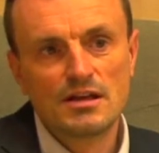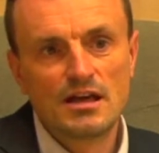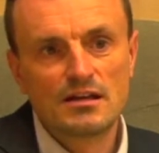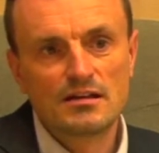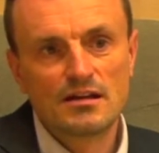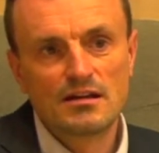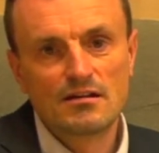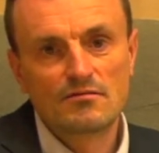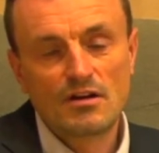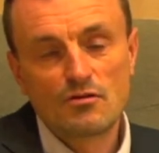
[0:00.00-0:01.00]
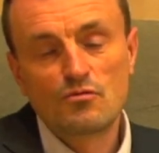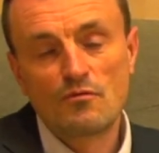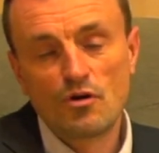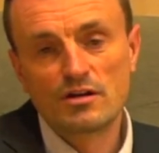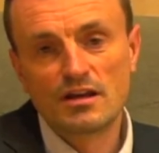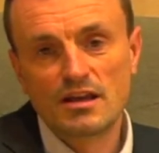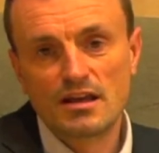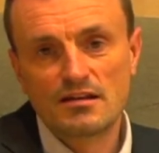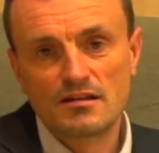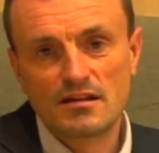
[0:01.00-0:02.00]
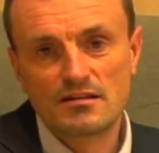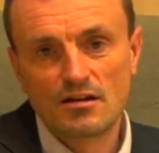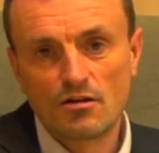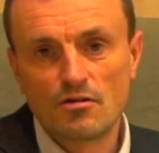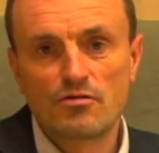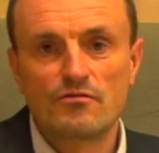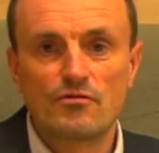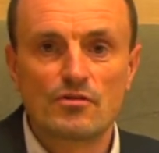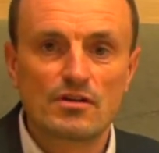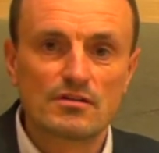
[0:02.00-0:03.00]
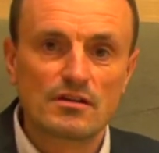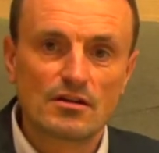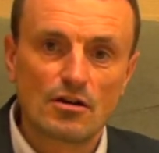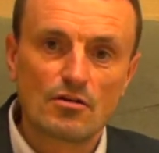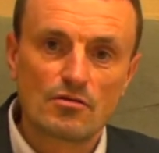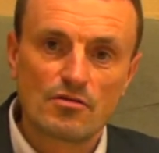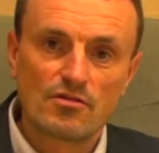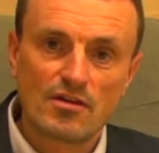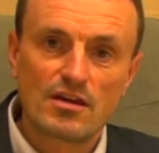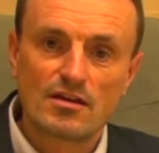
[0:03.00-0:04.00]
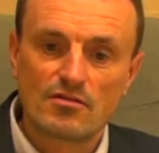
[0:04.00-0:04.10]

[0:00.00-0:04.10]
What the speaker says: and try to avoid again the technology for the technology's sake